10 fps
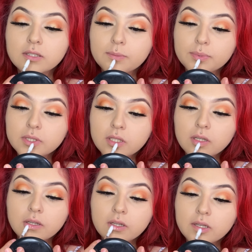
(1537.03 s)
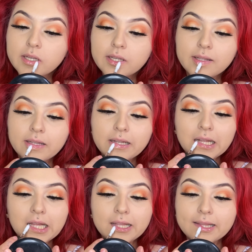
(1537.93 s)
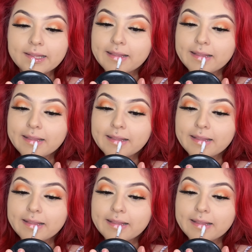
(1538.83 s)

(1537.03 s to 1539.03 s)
lips, and then